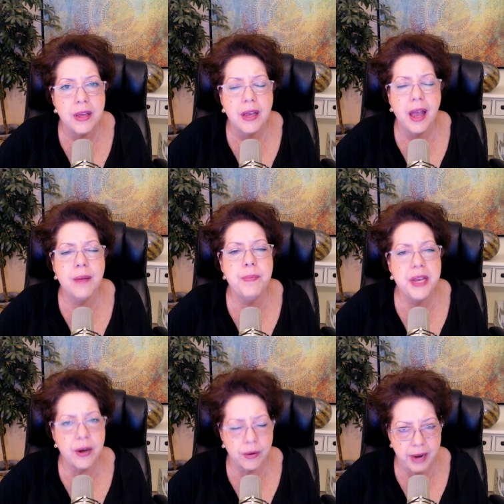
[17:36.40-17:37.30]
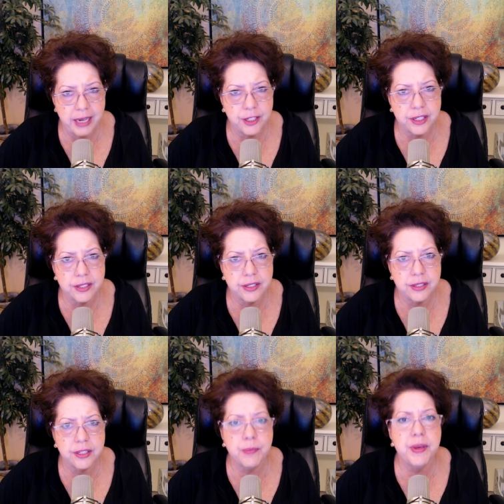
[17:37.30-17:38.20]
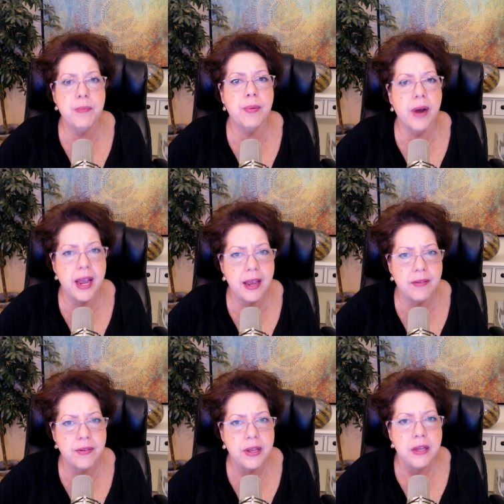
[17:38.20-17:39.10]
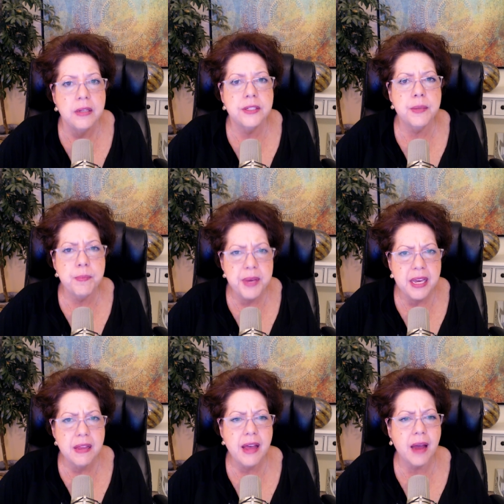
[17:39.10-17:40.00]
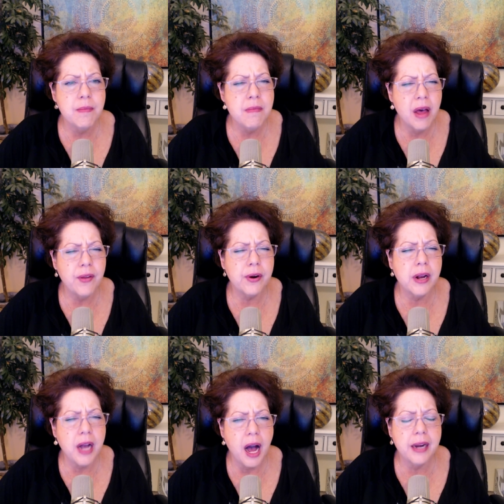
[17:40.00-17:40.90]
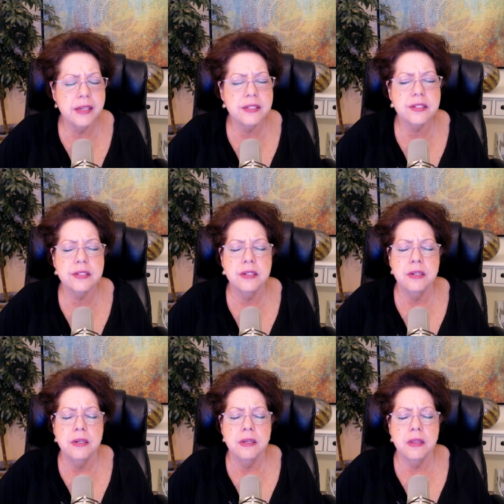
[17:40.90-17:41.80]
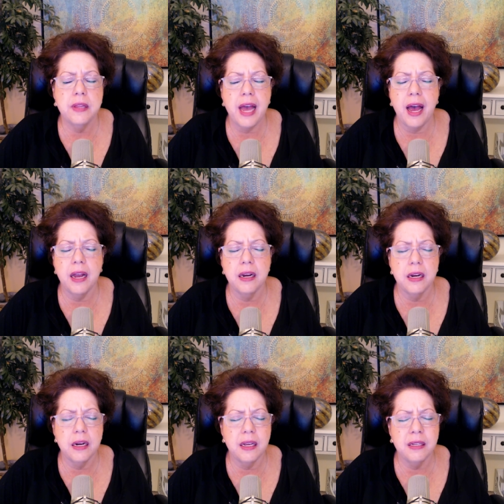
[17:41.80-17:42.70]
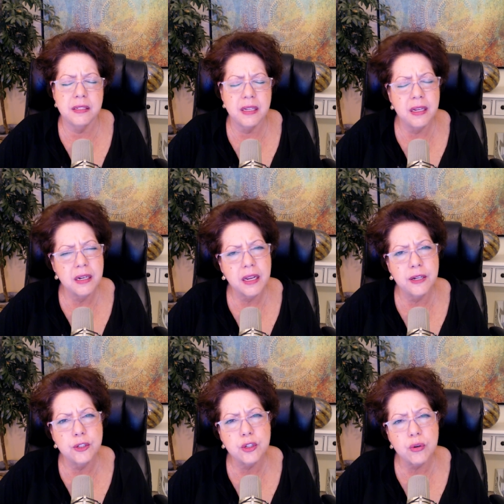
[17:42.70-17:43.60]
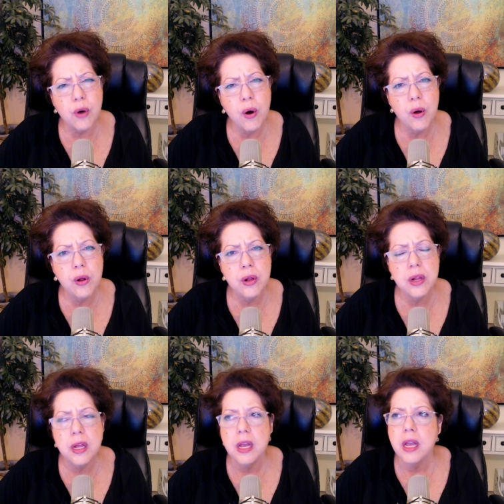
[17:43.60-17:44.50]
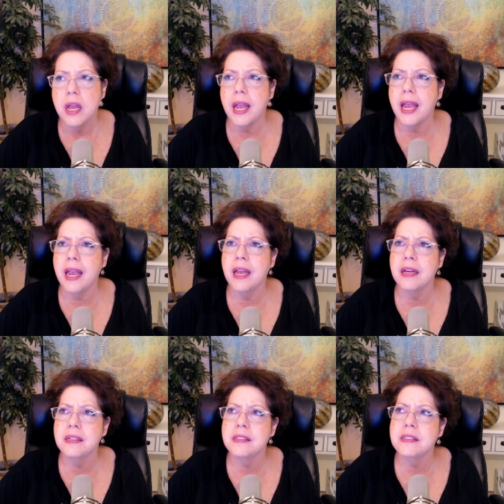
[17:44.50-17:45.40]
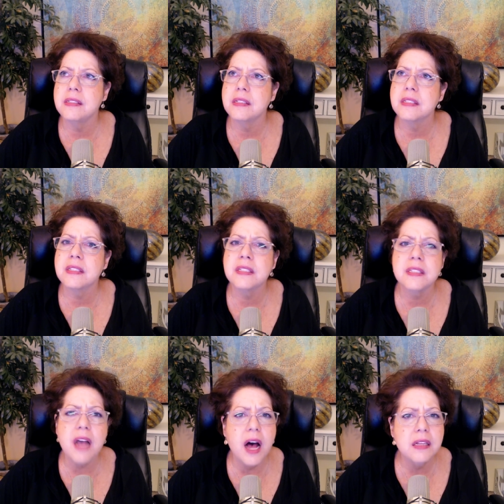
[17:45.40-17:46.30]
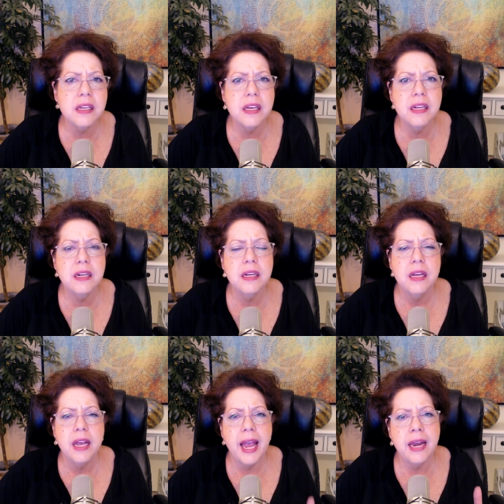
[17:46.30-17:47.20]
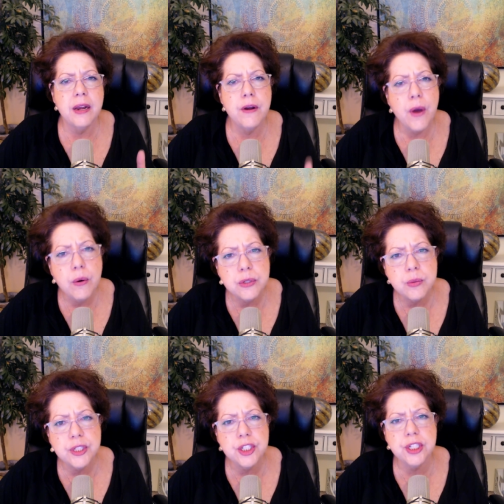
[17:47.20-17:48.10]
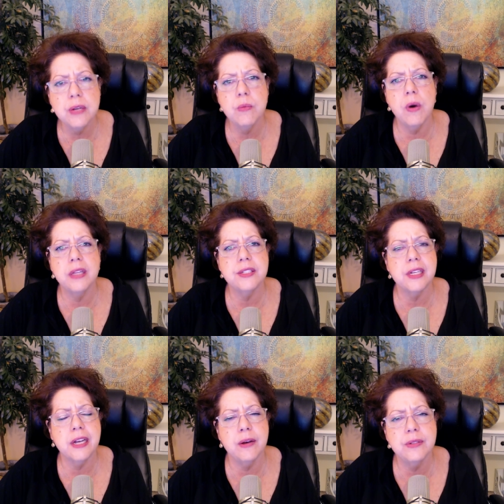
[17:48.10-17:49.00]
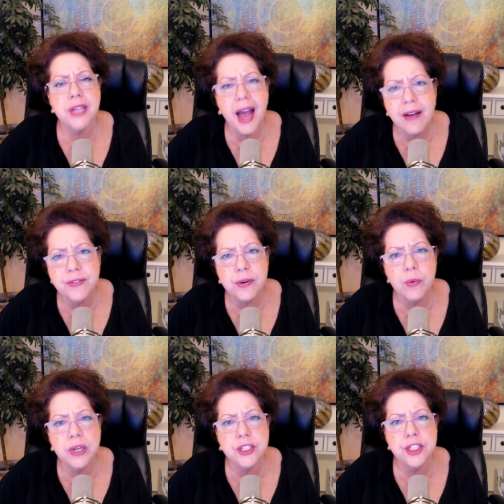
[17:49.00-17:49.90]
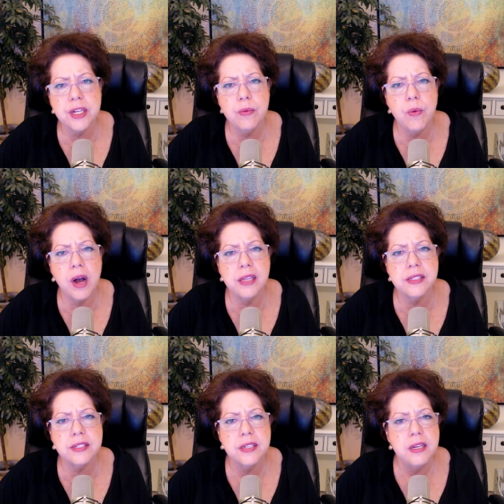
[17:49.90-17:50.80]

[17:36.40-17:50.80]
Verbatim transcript: and be courageous, to be brave, to be that mother goddess that is in control and solid and knows what she wants and goes after what she wants.